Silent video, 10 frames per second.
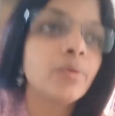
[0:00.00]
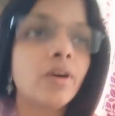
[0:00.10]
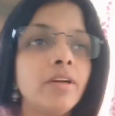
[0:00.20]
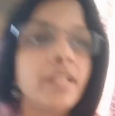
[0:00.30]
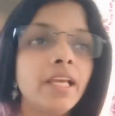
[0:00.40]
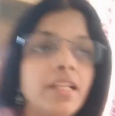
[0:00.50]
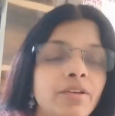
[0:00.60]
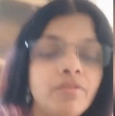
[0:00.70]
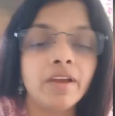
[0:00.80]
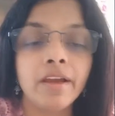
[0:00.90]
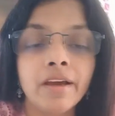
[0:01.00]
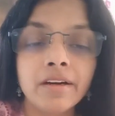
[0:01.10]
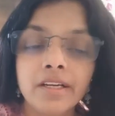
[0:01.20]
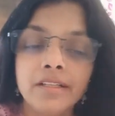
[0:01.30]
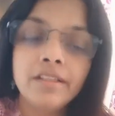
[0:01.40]
daily wear.
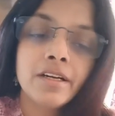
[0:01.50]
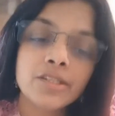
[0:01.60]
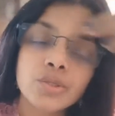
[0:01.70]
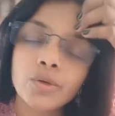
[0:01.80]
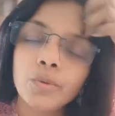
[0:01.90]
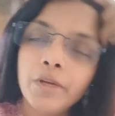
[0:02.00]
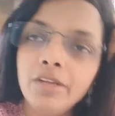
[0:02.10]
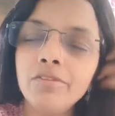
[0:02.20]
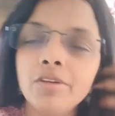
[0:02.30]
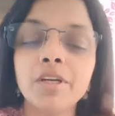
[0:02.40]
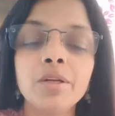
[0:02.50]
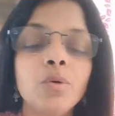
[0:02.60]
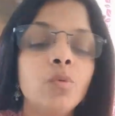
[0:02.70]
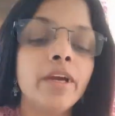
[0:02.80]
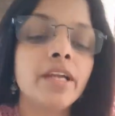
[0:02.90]
There are so many women who
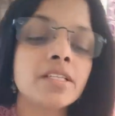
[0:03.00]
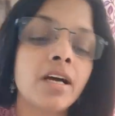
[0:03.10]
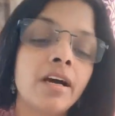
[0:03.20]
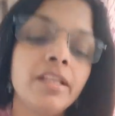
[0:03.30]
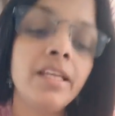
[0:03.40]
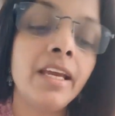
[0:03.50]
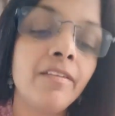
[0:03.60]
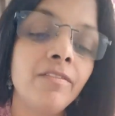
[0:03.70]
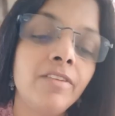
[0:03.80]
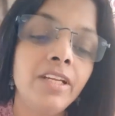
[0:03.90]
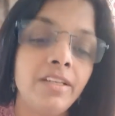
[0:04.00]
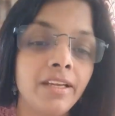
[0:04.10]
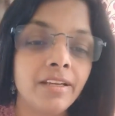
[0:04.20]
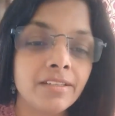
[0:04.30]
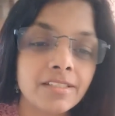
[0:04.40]
wear sari every day,
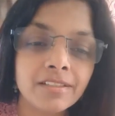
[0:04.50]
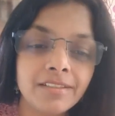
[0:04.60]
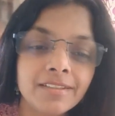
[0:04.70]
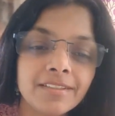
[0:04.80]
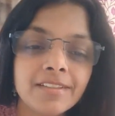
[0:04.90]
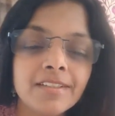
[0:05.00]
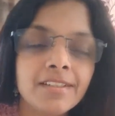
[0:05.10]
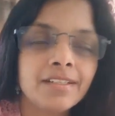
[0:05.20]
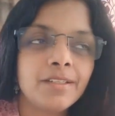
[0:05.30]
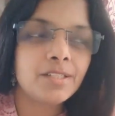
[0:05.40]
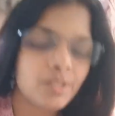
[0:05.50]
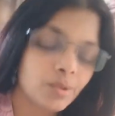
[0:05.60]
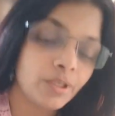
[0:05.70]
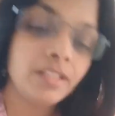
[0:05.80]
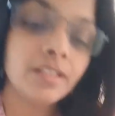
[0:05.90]
isn't it? So
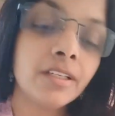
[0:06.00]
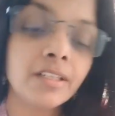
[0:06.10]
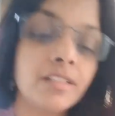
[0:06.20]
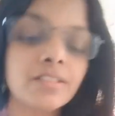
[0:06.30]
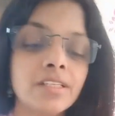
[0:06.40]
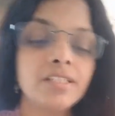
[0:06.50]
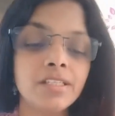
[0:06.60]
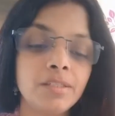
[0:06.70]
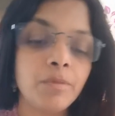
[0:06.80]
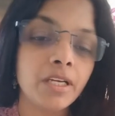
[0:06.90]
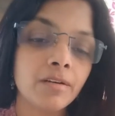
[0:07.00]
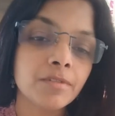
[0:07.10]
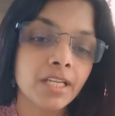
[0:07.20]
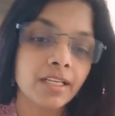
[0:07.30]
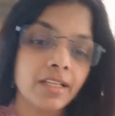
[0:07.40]
either it becomes
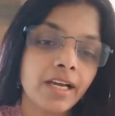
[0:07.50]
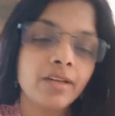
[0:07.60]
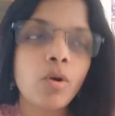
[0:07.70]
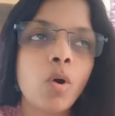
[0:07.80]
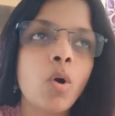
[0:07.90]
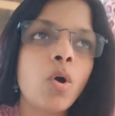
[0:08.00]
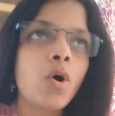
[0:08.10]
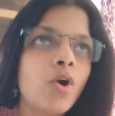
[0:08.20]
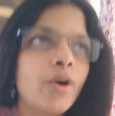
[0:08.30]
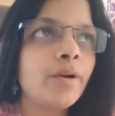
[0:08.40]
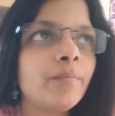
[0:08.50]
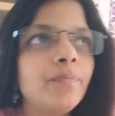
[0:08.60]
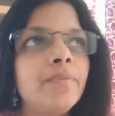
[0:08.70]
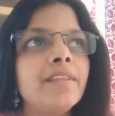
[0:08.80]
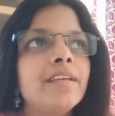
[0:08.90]
like that, or
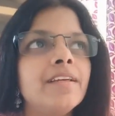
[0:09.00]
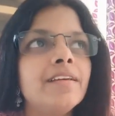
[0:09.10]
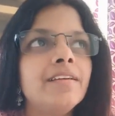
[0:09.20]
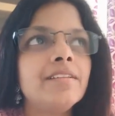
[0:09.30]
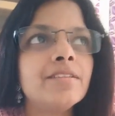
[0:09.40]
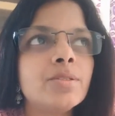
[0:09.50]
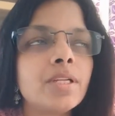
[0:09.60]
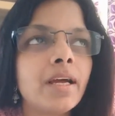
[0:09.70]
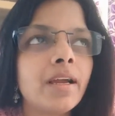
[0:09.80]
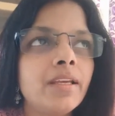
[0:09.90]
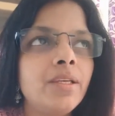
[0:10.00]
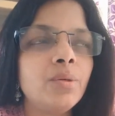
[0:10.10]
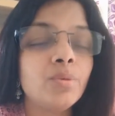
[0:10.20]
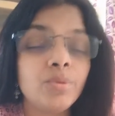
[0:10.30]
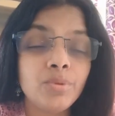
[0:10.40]
it is like
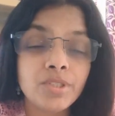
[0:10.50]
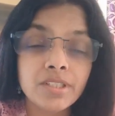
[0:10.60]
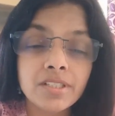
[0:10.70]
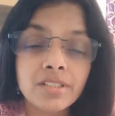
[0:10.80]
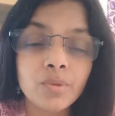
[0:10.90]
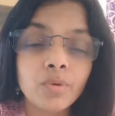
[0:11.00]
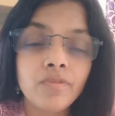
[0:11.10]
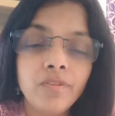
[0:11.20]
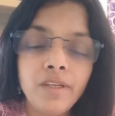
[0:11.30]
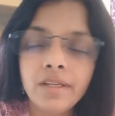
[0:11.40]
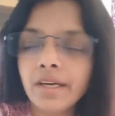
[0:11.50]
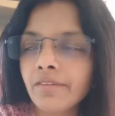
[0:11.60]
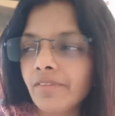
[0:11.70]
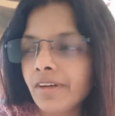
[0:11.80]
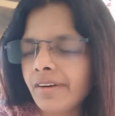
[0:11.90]
you just don't feel like wearing